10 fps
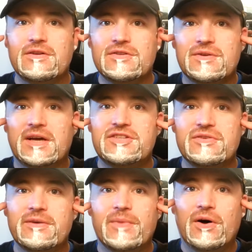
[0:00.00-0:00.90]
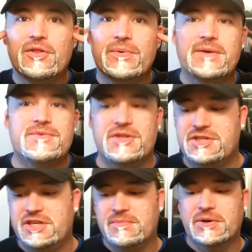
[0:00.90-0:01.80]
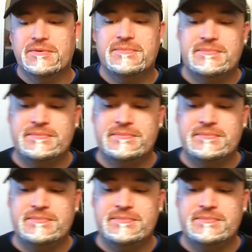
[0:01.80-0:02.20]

so I trim all the way up to the cheekbone.